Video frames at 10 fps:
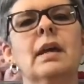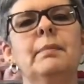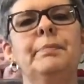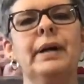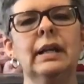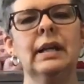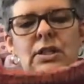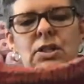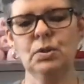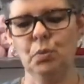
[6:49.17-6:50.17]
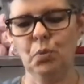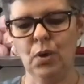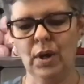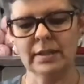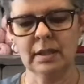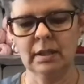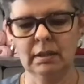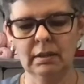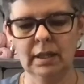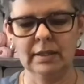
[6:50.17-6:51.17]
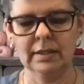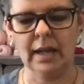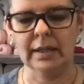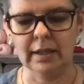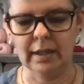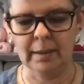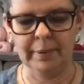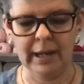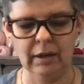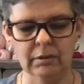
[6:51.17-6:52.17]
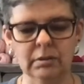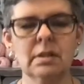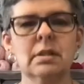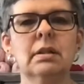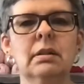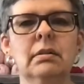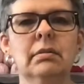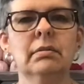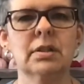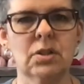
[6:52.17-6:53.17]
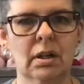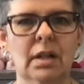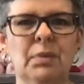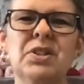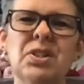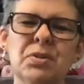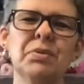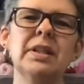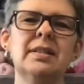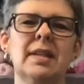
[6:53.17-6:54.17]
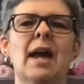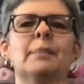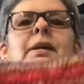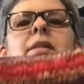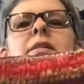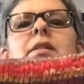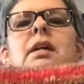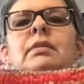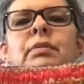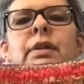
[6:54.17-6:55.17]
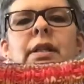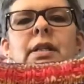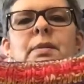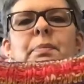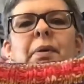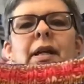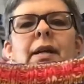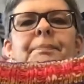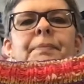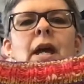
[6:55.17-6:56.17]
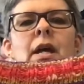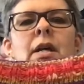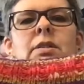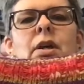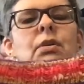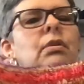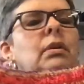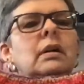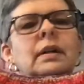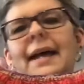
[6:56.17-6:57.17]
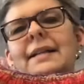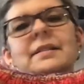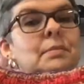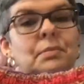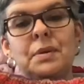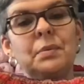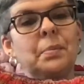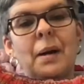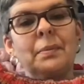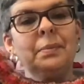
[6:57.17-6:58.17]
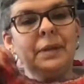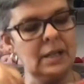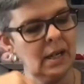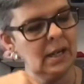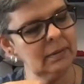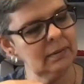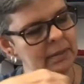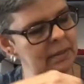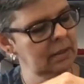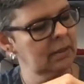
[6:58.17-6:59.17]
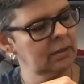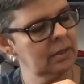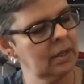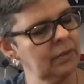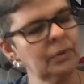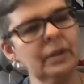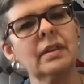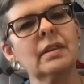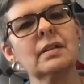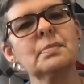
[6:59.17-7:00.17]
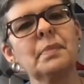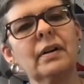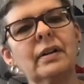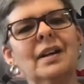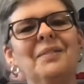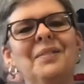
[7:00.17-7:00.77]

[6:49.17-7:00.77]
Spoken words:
But I just wasn't excited about this yarn, which is really sad because it really is pretty. So hence we will probably not, see there's another really thick spot right there.